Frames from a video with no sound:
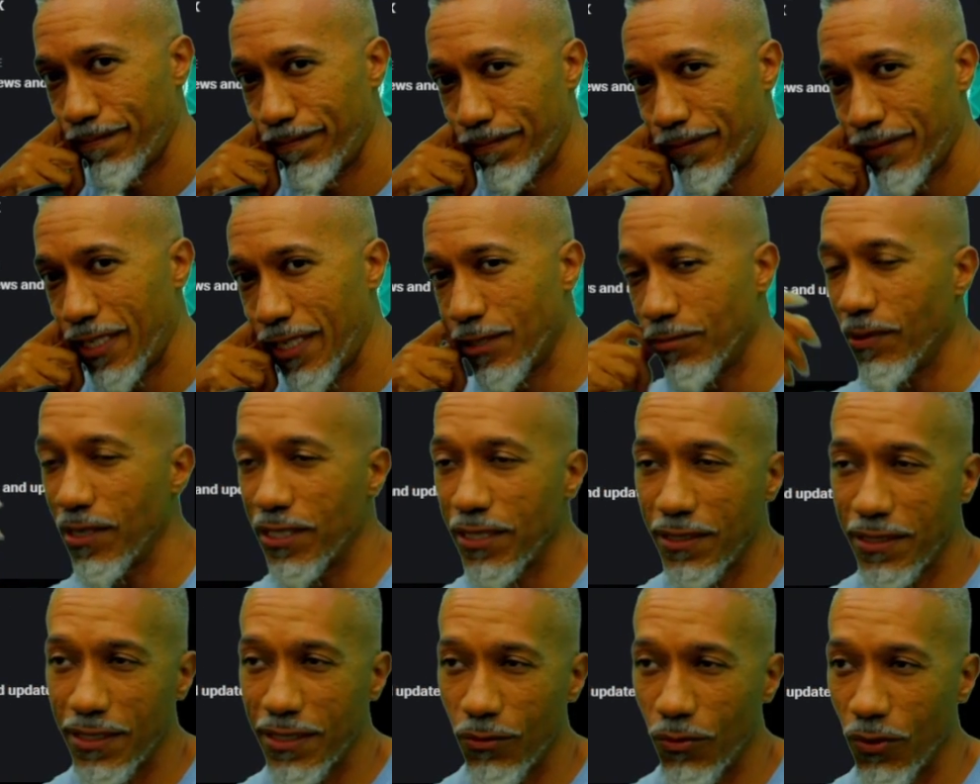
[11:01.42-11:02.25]
As much
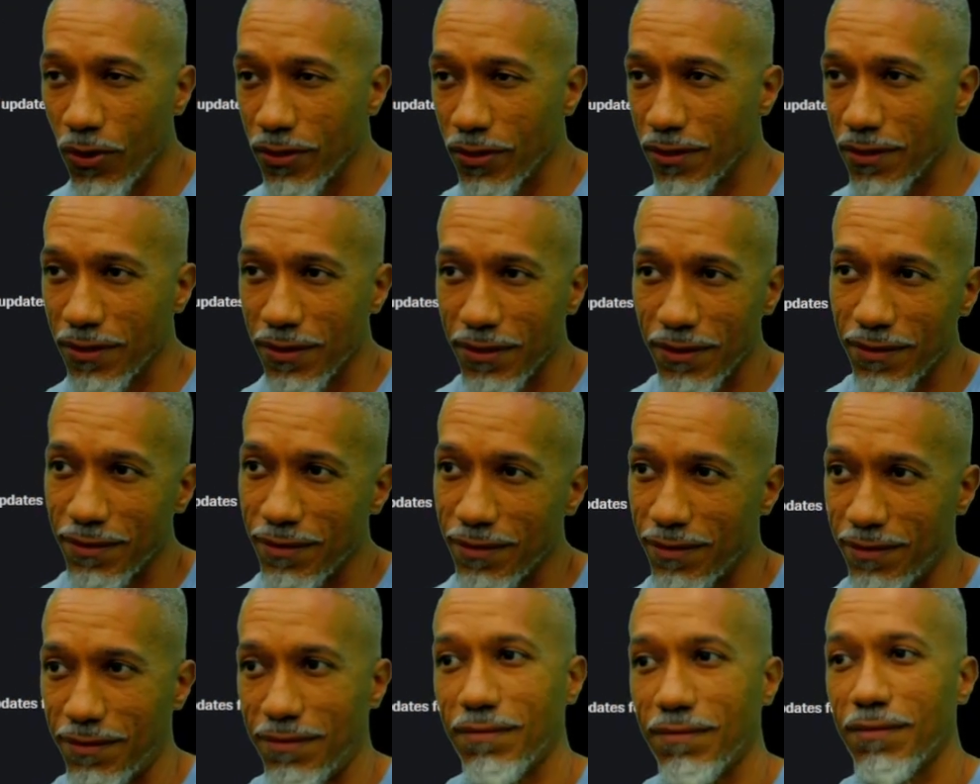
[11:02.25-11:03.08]
as he wants to,
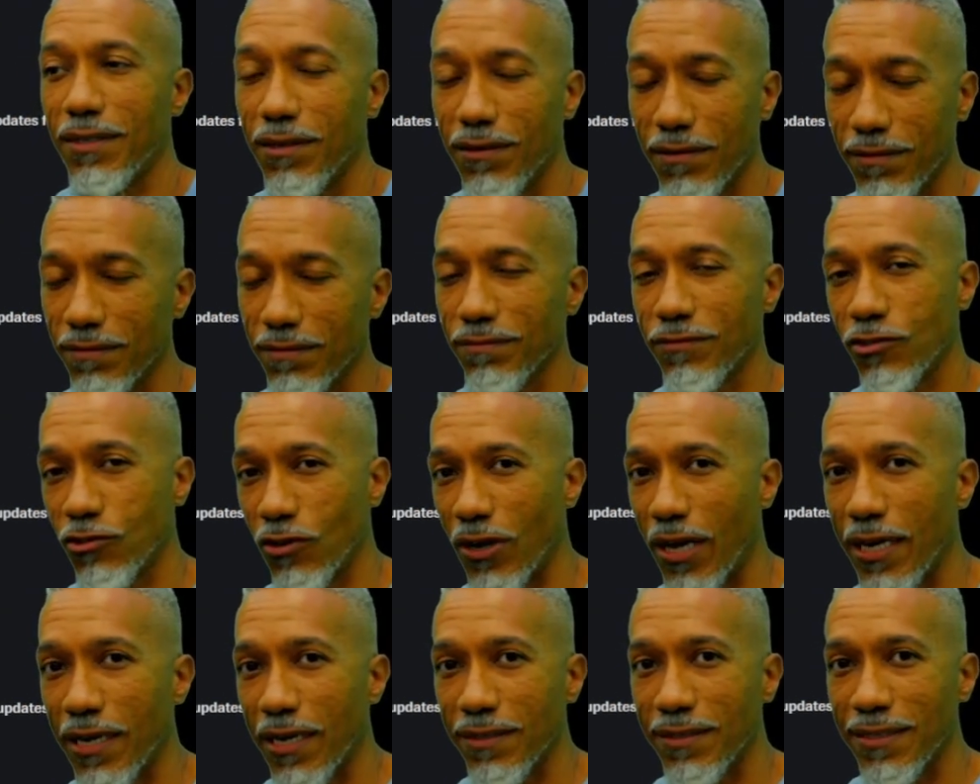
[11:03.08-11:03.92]
you know,
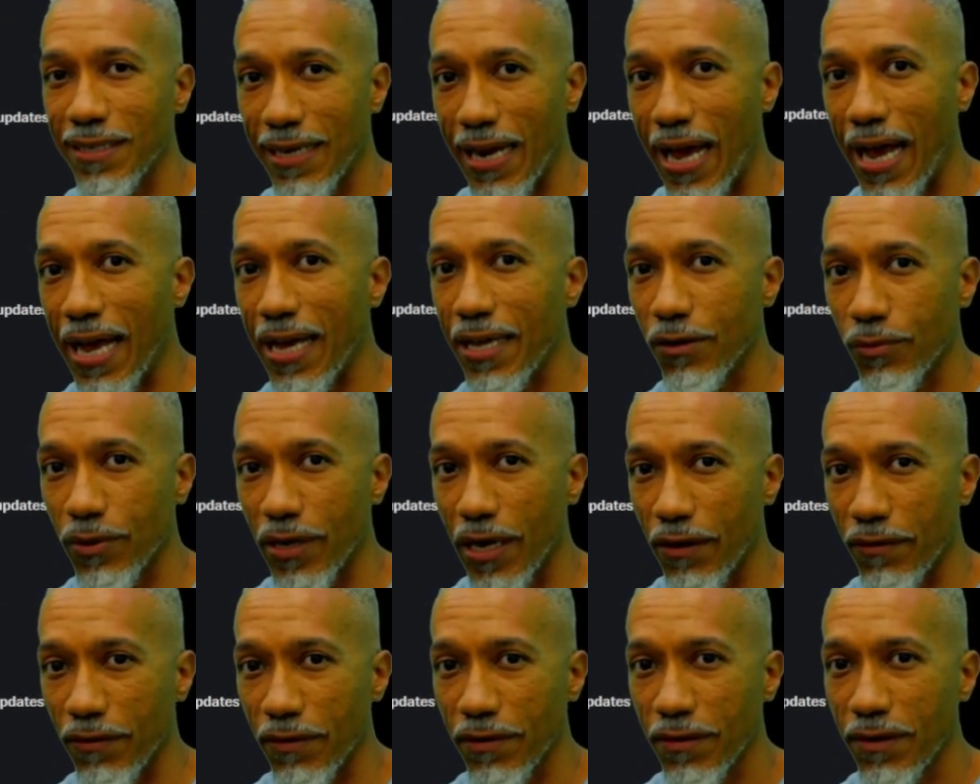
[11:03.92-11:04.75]
try to deny it or
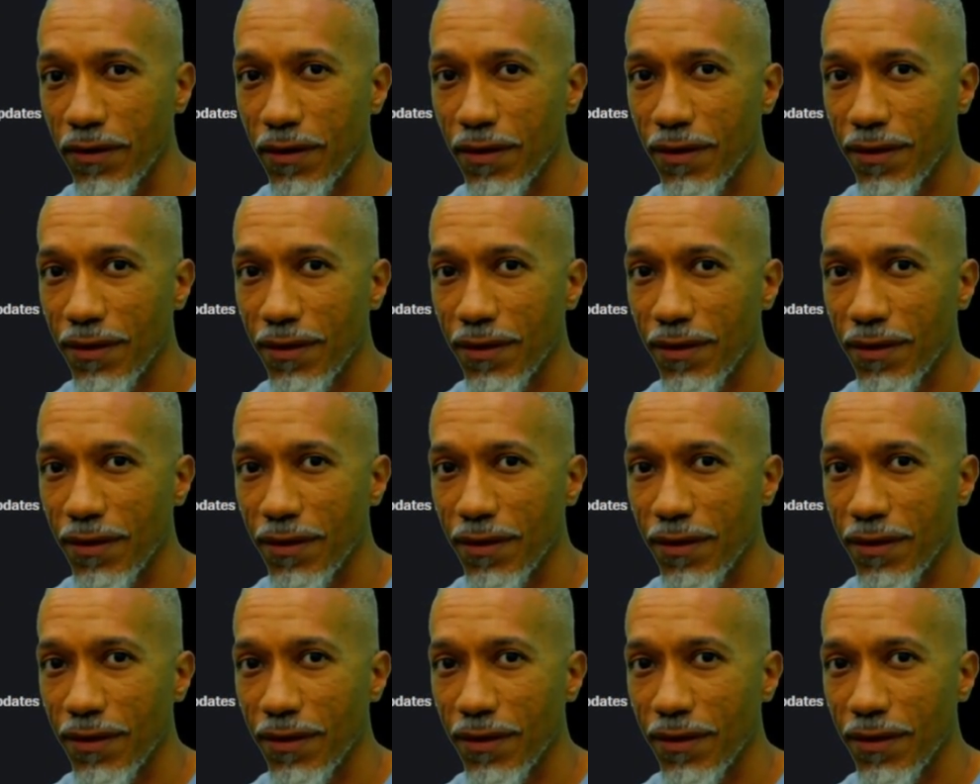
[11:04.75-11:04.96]
whatever,